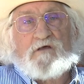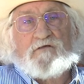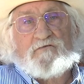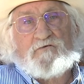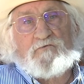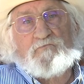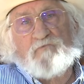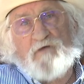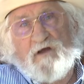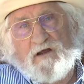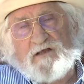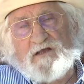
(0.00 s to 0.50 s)

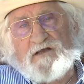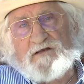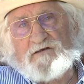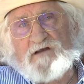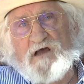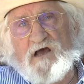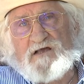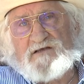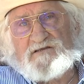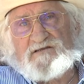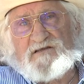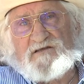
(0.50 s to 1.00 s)
that
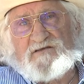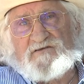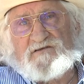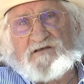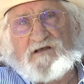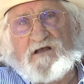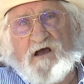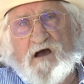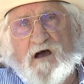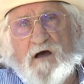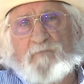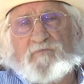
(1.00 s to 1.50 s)
recognized his
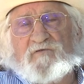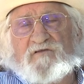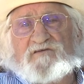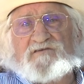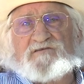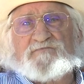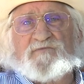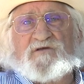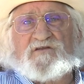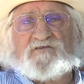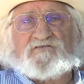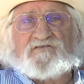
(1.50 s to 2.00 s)

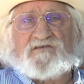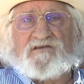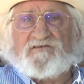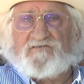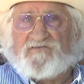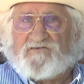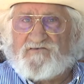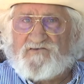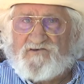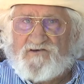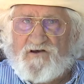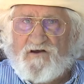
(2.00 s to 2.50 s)
accomplishments
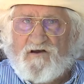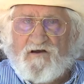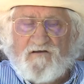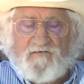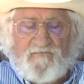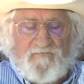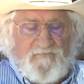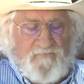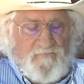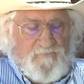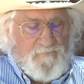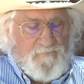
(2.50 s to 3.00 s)
as a sheriff.